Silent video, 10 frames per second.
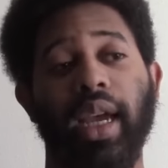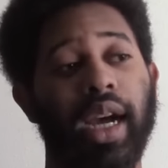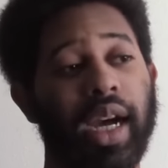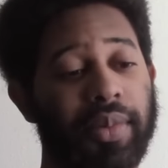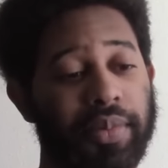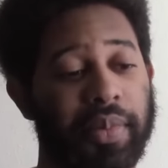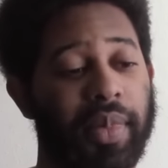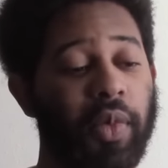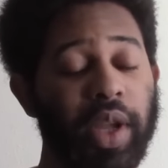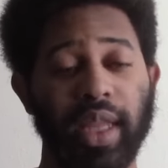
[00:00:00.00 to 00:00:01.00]

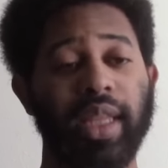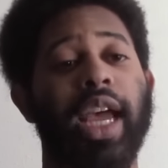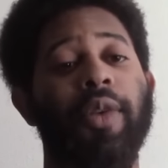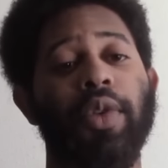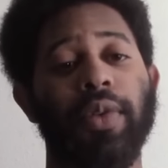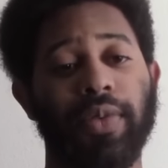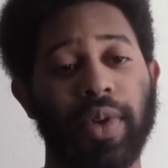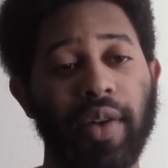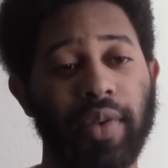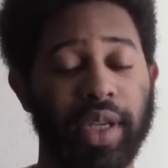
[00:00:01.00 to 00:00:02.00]
One thing that will
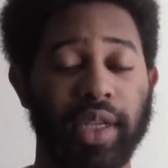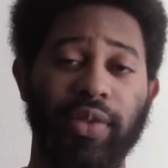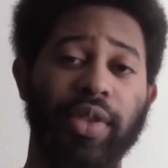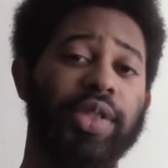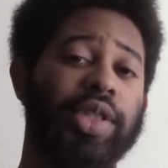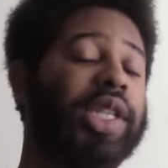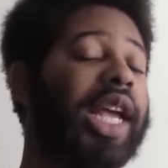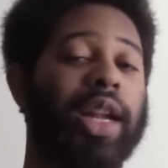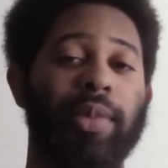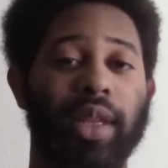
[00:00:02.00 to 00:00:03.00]
forever confuse the shit
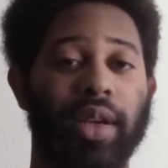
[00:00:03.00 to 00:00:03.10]
out of me,